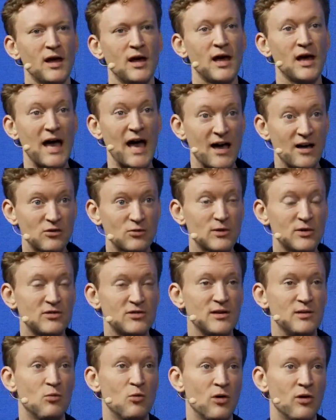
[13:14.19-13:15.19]
As we
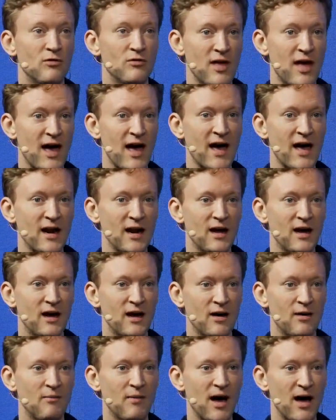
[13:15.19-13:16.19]
see more of that,
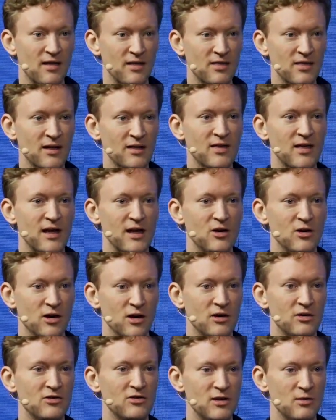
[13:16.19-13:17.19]
I think that you're going
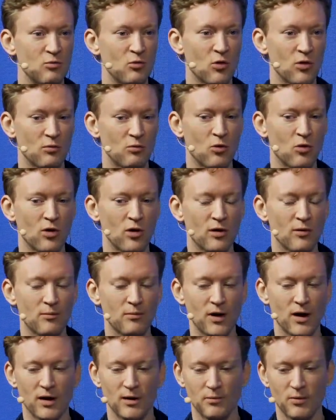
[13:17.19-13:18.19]
to see more and more
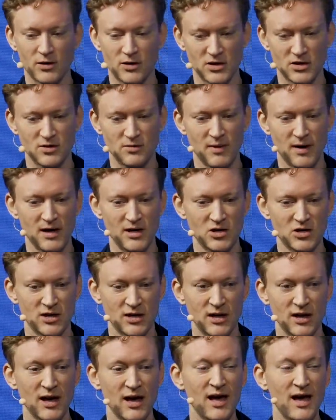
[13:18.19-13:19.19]
participation.